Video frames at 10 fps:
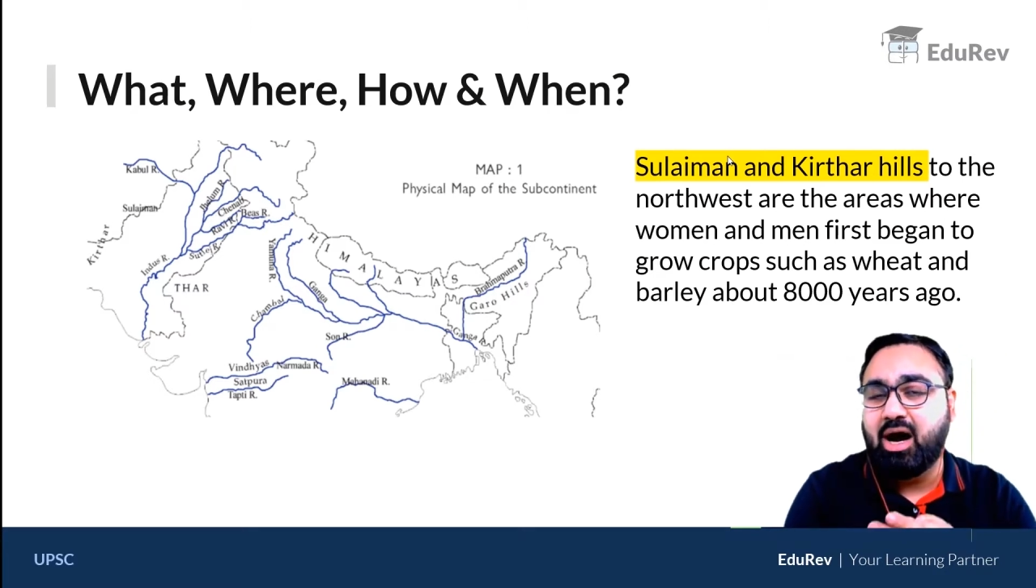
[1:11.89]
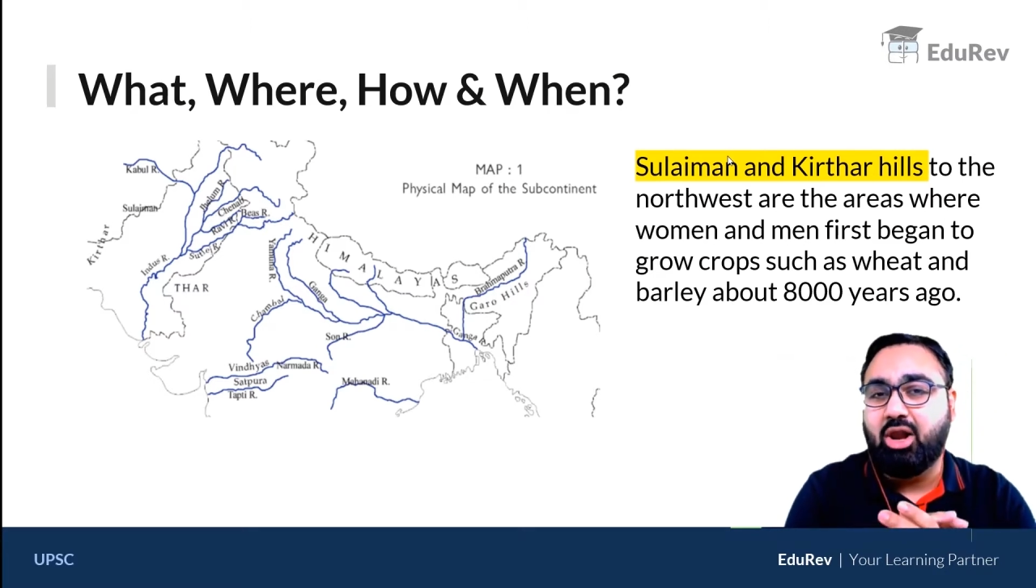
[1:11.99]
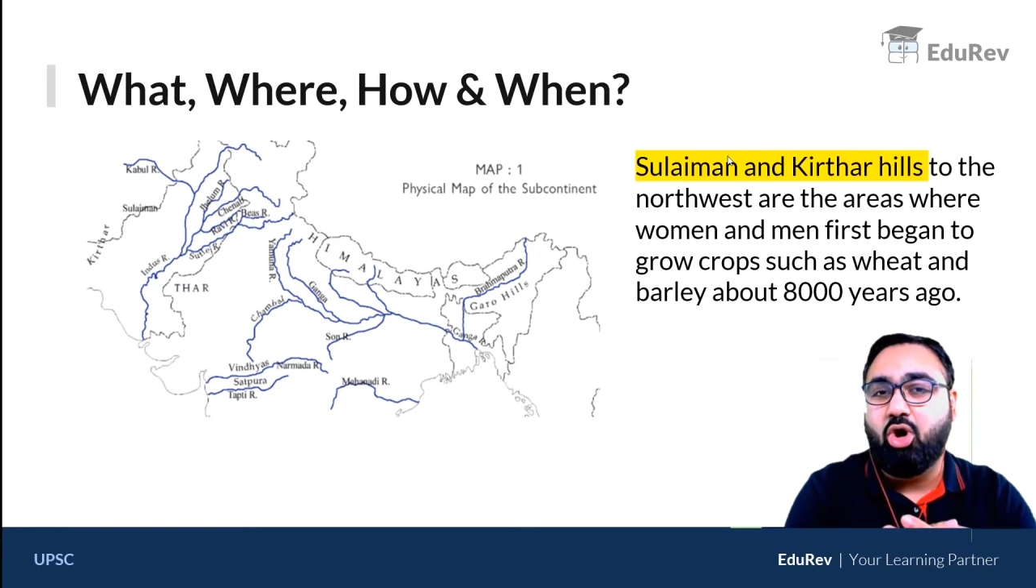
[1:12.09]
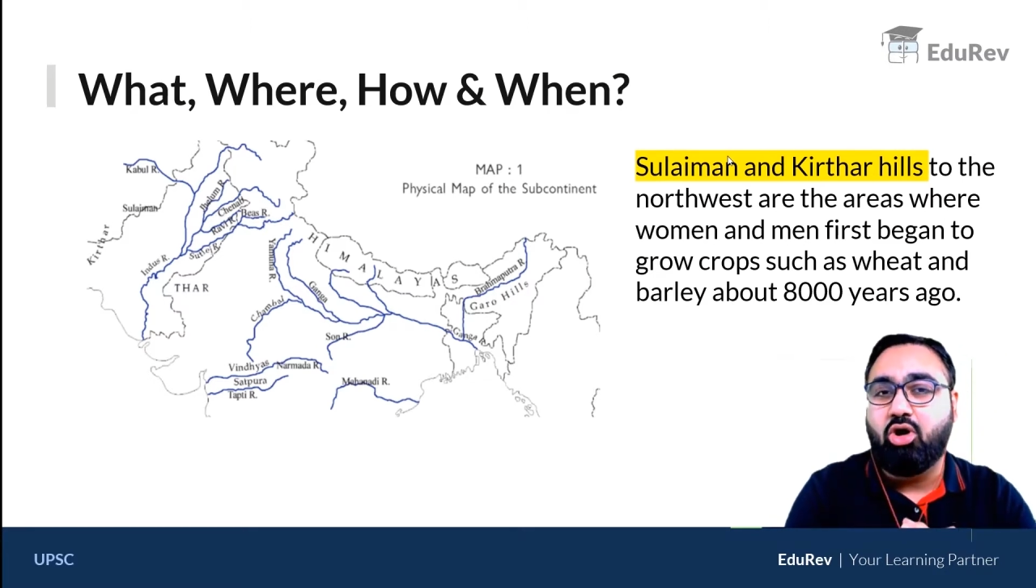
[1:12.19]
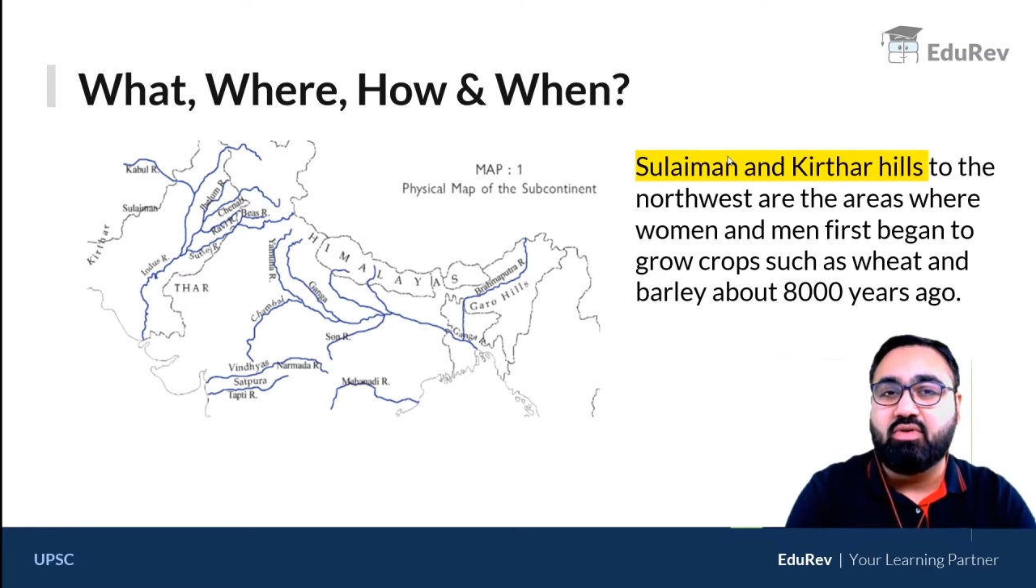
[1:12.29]

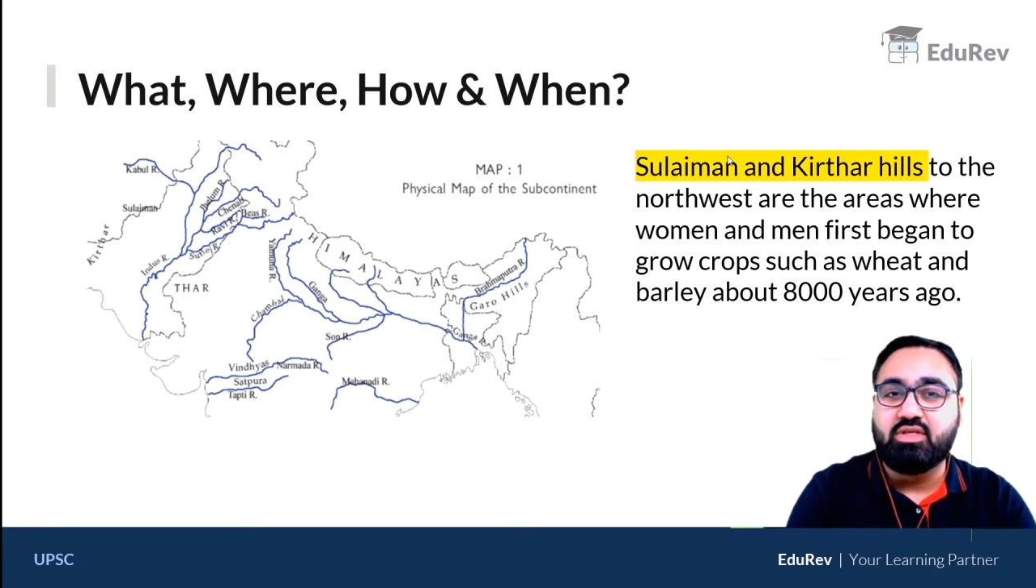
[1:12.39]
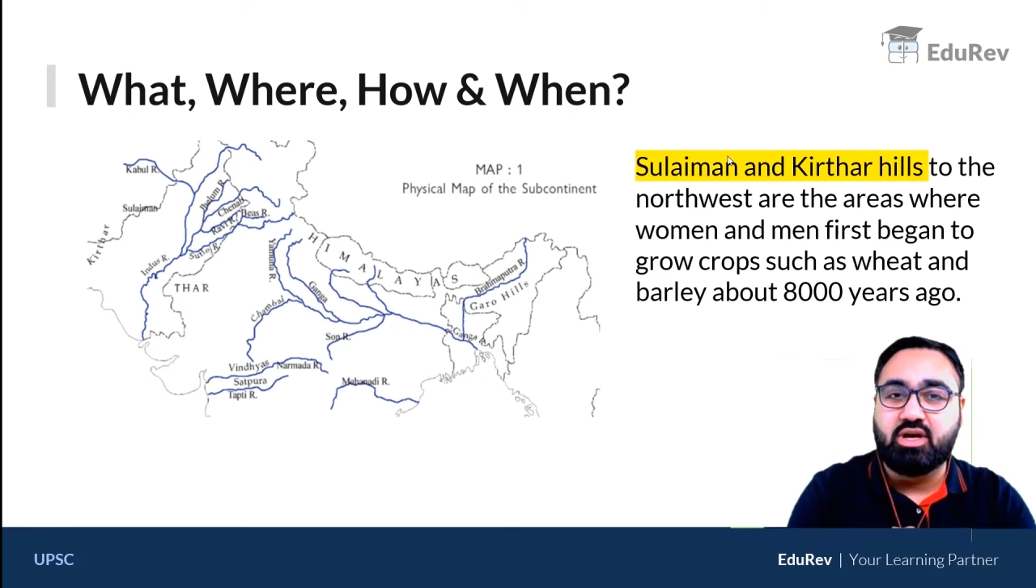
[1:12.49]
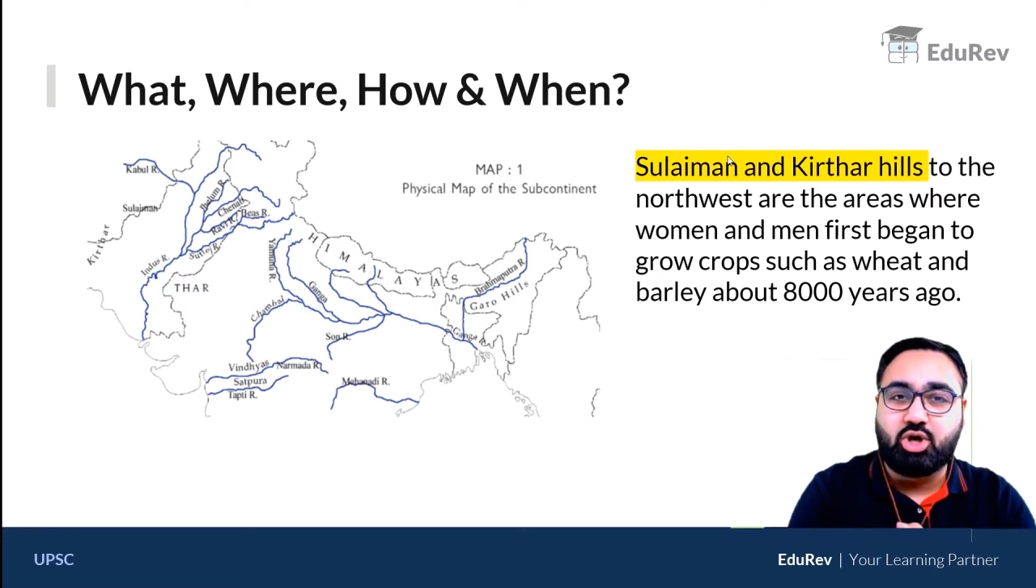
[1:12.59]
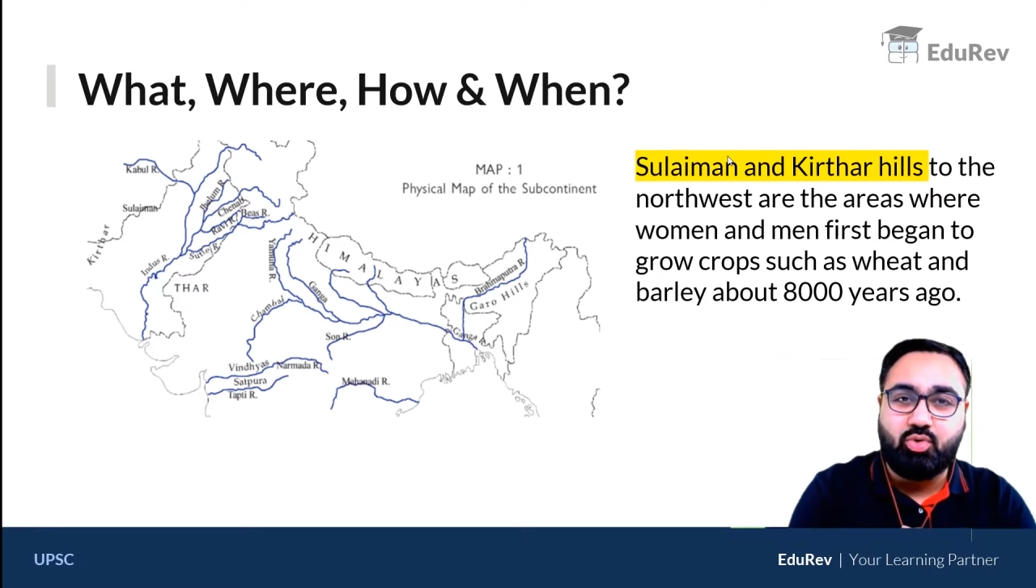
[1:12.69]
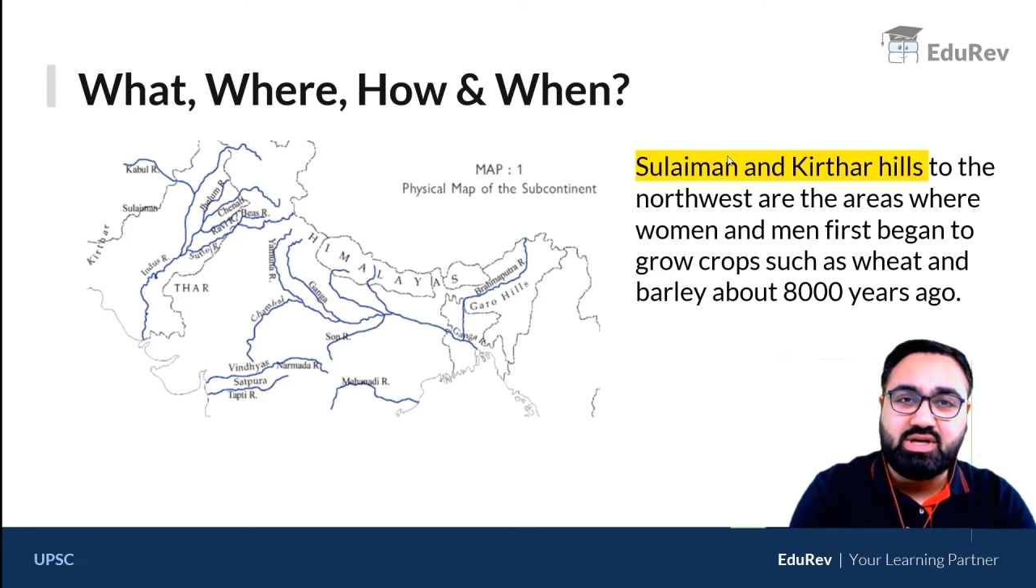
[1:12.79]
along with
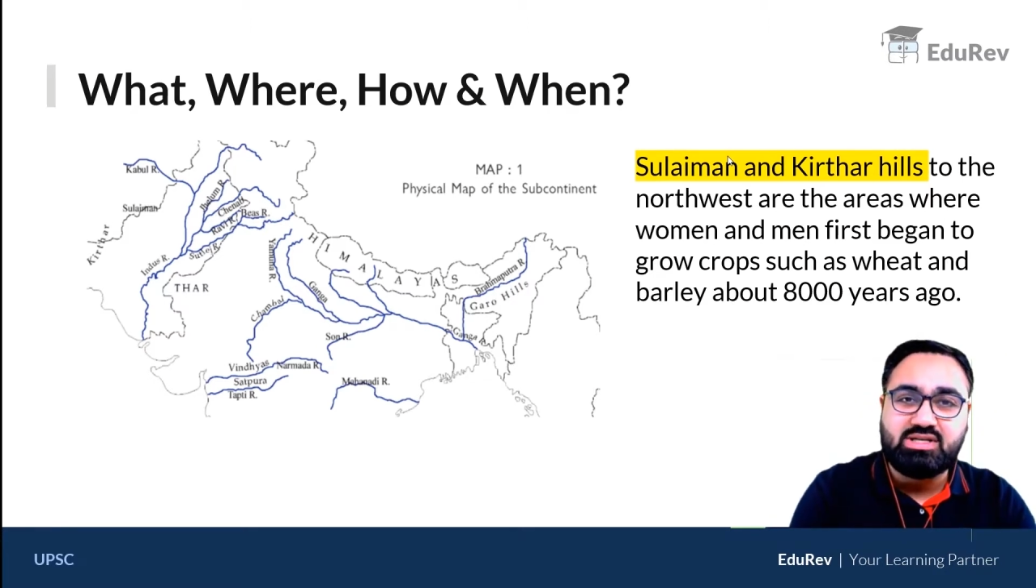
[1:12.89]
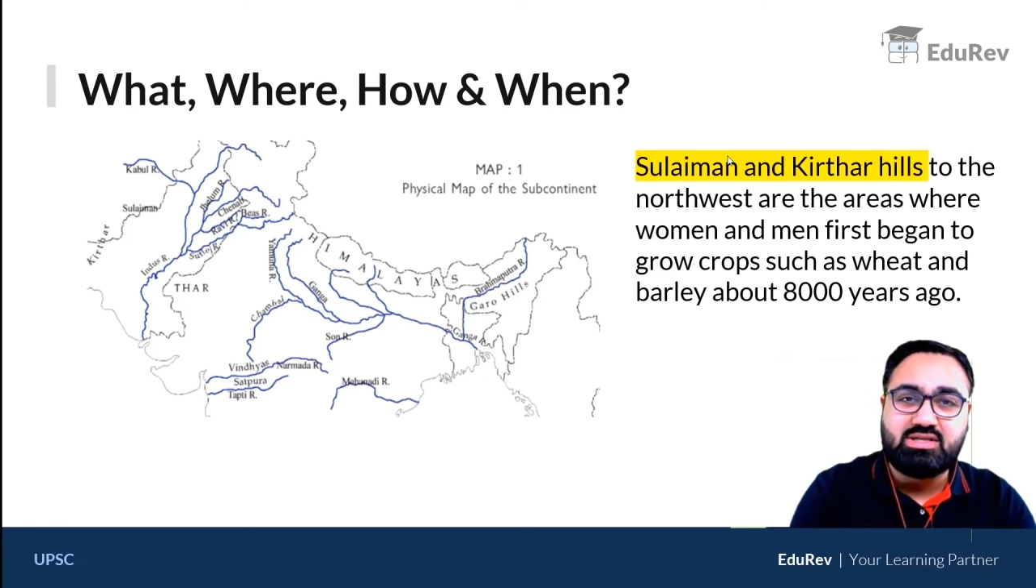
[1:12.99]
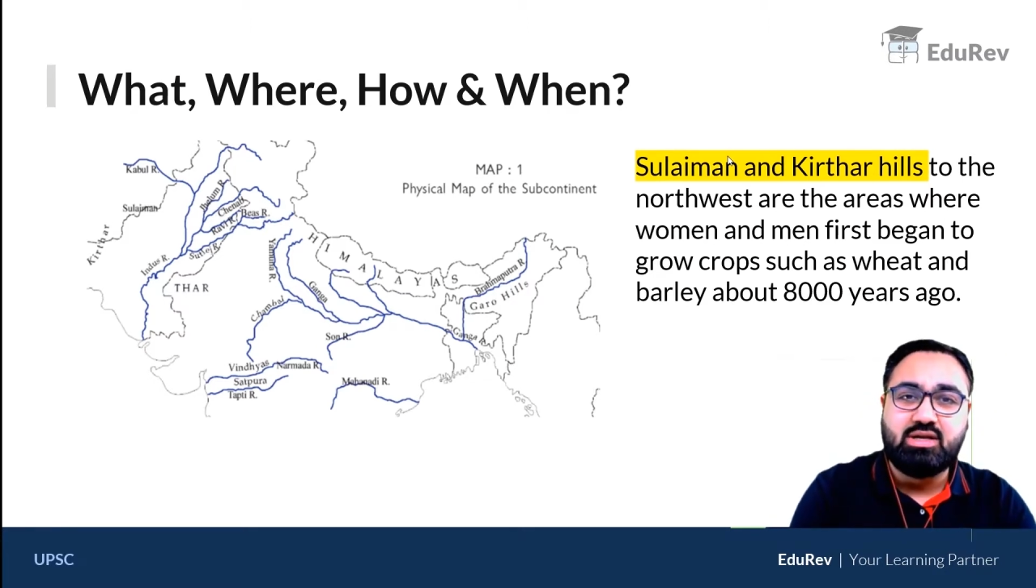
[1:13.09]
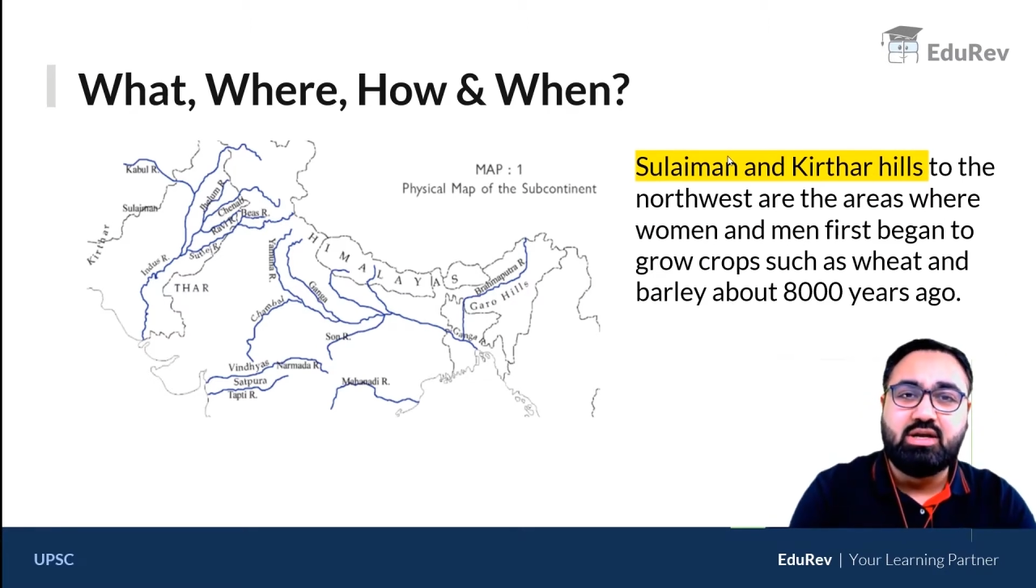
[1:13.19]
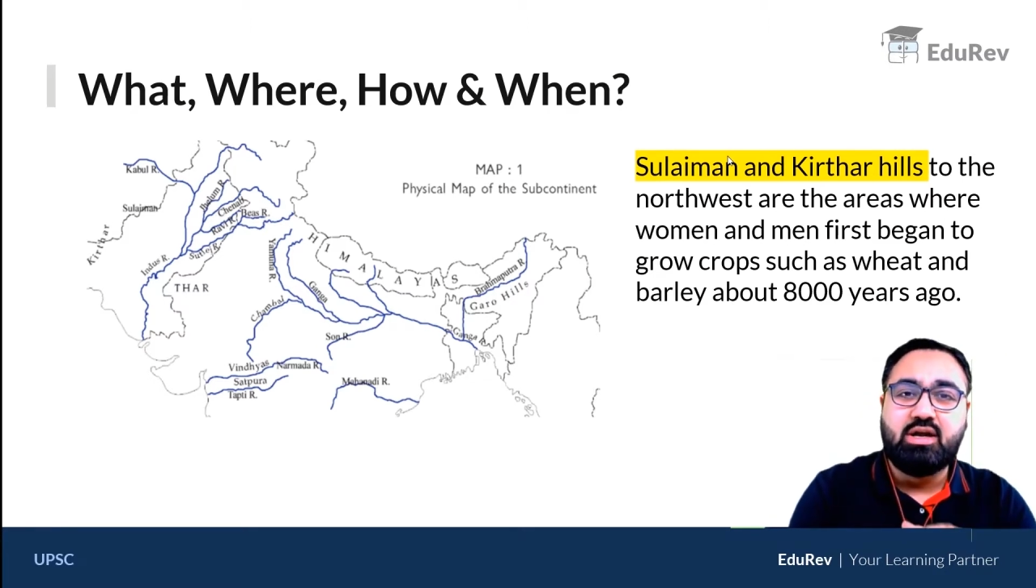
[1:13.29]
a quiz